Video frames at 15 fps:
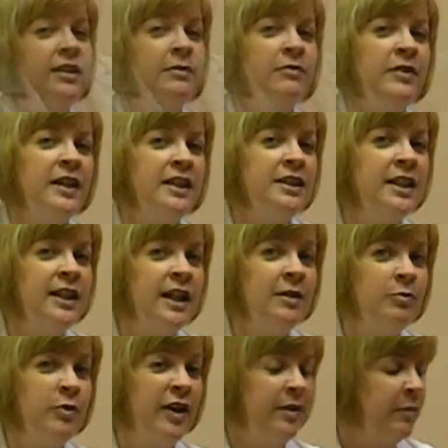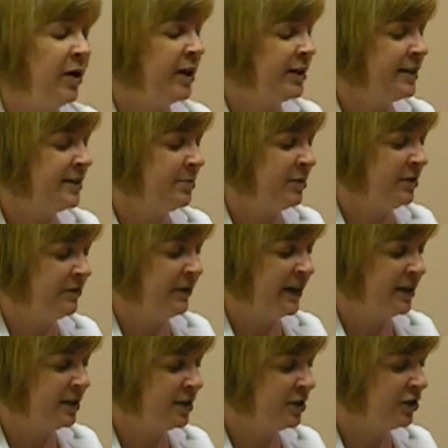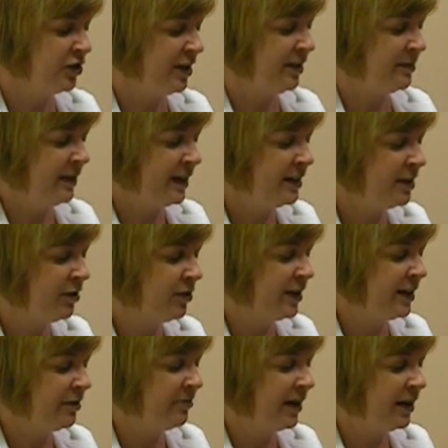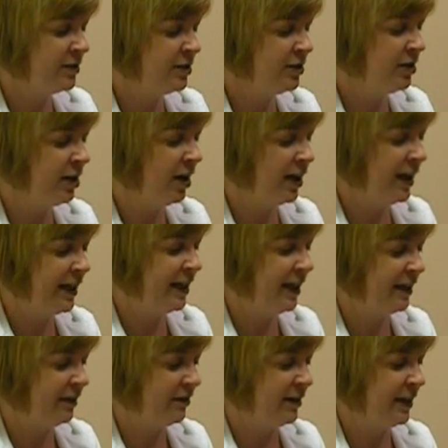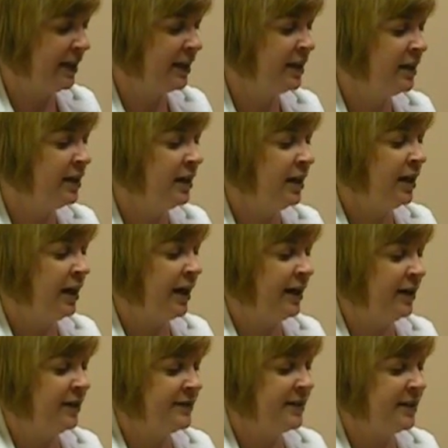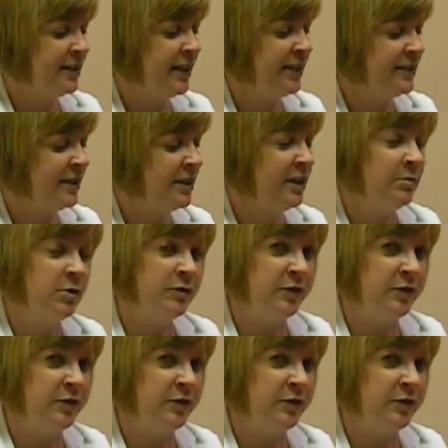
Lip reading: So I'm finishing up with Bonnie's Perfector treatment, going around her eye area, and also the nasal